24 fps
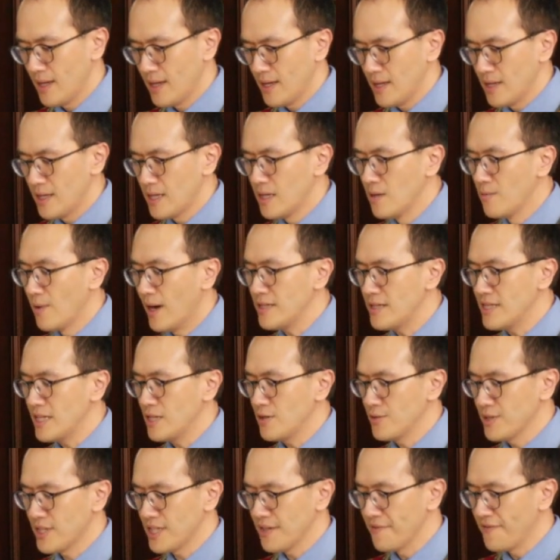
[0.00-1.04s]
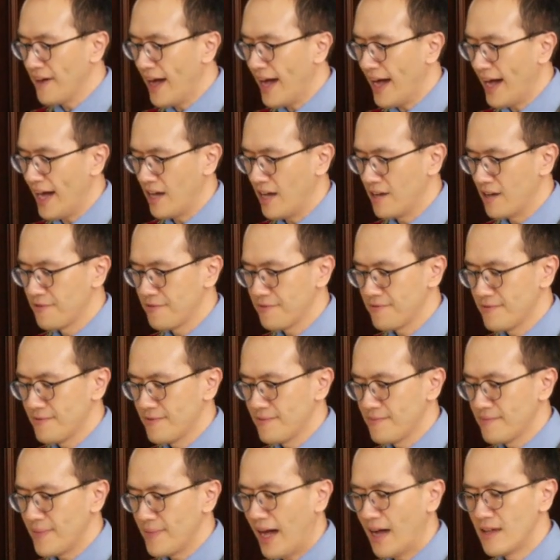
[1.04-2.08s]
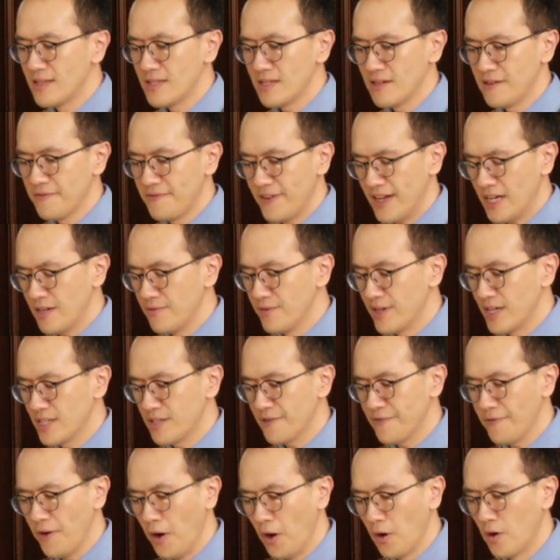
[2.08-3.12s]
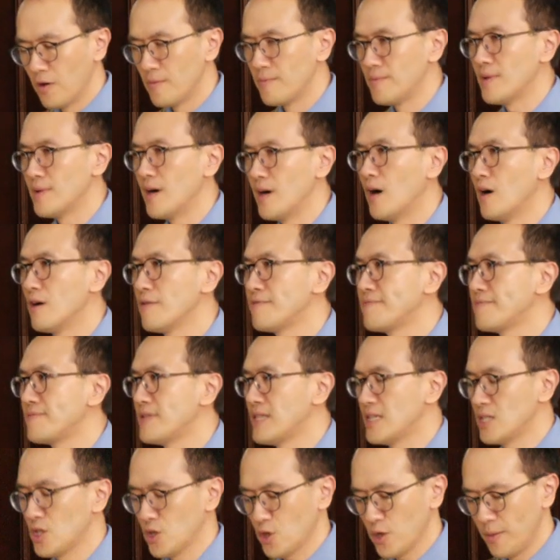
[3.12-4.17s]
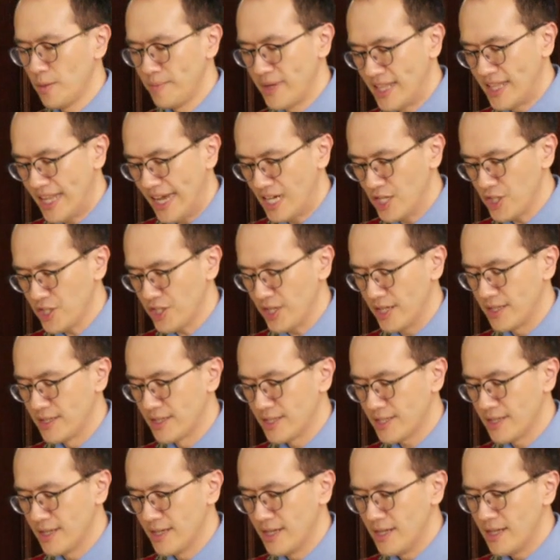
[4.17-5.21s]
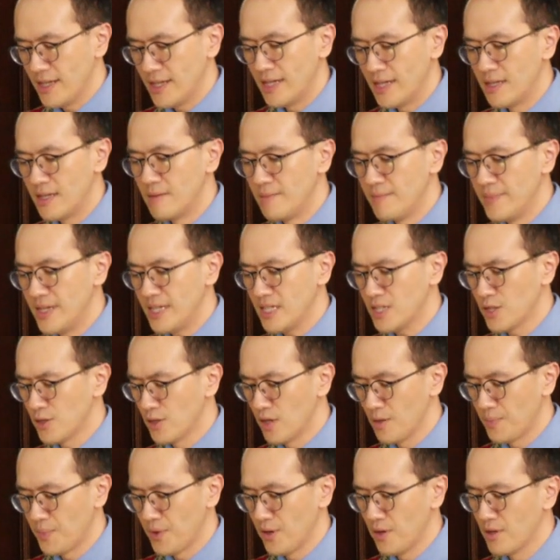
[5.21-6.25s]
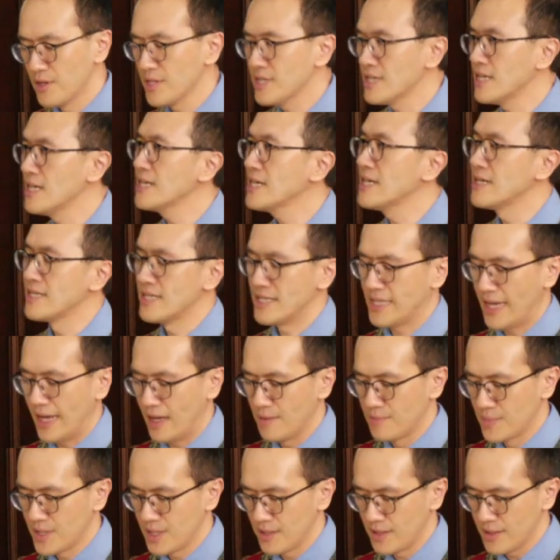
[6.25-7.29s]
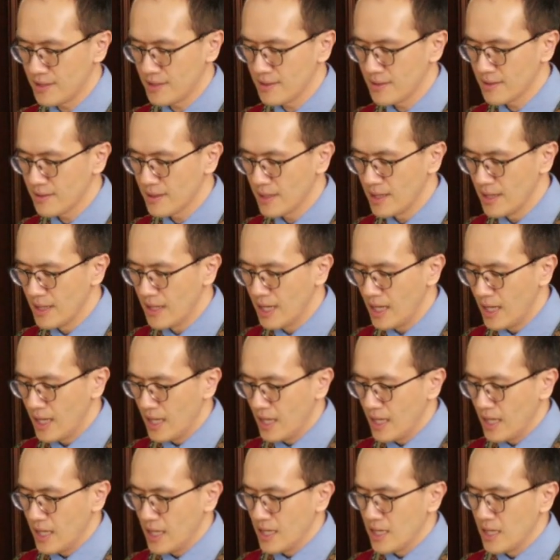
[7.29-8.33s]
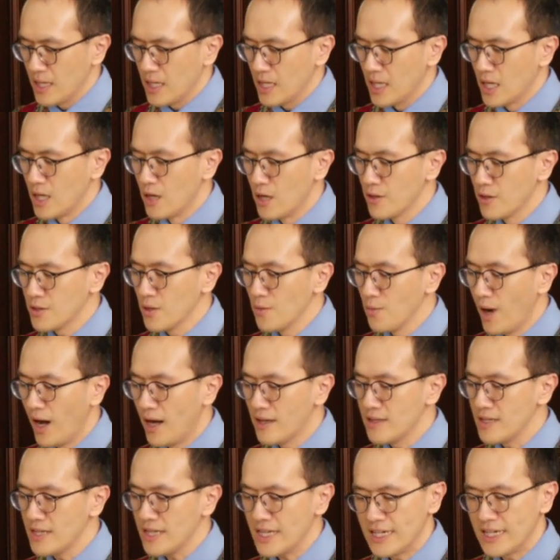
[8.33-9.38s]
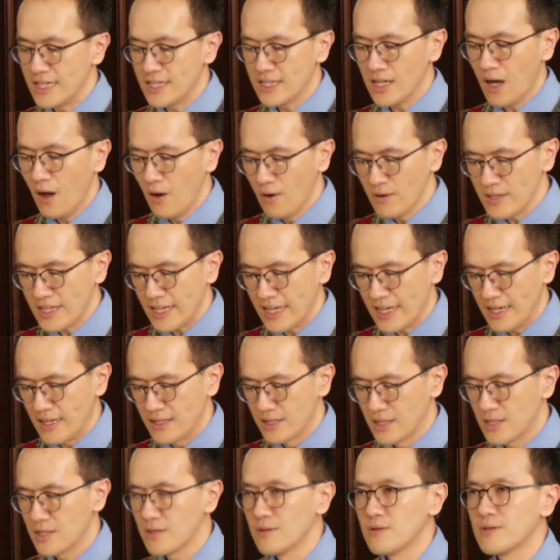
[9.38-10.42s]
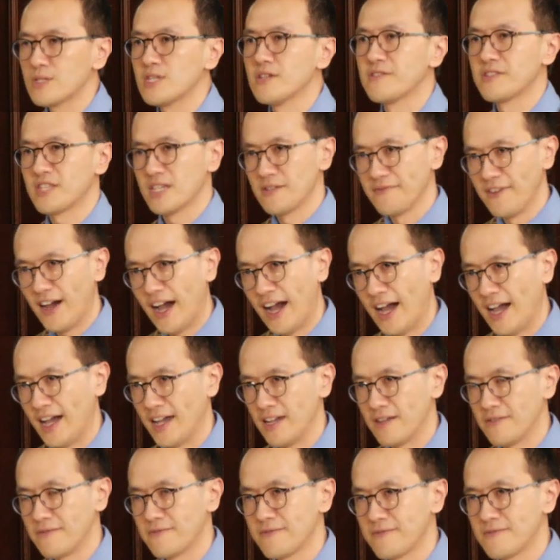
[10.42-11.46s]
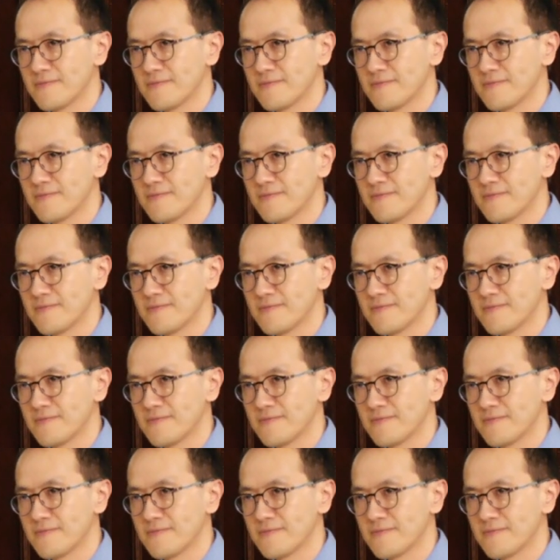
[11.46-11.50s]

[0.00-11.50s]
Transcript: He wanted to survive under various forms of discriminations and miserable circumstances. He also wanted his audience to survive.